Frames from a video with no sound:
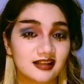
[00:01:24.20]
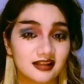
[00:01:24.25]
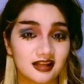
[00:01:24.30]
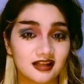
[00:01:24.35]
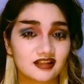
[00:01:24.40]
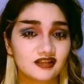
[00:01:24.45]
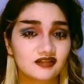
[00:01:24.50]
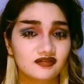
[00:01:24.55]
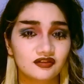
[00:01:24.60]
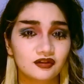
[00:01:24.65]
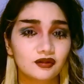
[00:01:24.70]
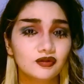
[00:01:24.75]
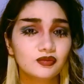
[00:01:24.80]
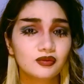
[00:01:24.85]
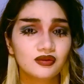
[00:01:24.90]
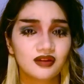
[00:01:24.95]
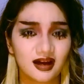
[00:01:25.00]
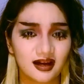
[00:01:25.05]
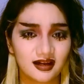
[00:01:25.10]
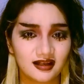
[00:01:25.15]
that's filled
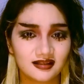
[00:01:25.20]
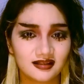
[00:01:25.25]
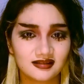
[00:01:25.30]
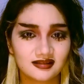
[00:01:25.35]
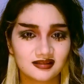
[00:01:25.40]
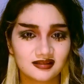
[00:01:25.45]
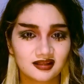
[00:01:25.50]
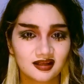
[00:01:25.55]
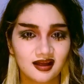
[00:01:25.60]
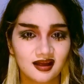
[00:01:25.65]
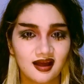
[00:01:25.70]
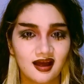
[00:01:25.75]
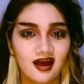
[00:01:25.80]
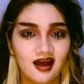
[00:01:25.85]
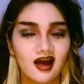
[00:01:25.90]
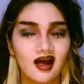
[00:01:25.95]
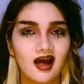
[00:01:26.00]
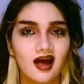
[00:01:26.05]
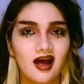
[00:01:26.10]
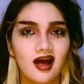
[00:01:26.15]
with ice,
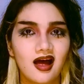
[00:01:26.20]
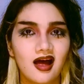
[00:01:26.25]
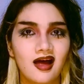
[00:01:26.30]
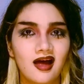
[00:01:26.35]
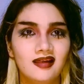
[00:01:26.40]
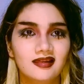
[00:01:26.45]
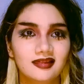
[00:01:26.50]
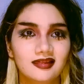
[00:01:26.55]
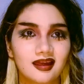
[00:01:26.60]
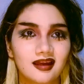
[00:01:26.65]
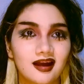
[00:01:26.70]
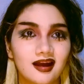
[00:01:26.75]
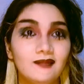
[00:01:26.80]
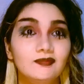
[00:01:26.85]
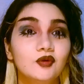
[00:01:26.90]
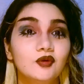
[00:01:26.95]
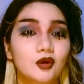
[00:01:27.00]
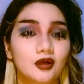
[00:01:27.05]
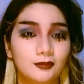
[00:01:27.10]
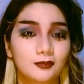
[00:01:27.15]
and then
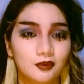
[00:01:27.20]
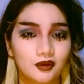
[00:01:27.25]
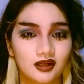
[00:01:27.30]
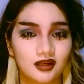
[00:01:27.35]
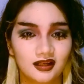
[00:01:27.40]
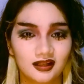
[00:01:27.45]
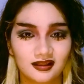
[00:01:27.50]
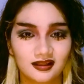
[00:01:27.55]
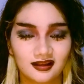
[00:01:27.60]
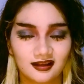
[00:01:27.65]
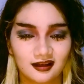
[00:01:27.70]
I'm going to put it in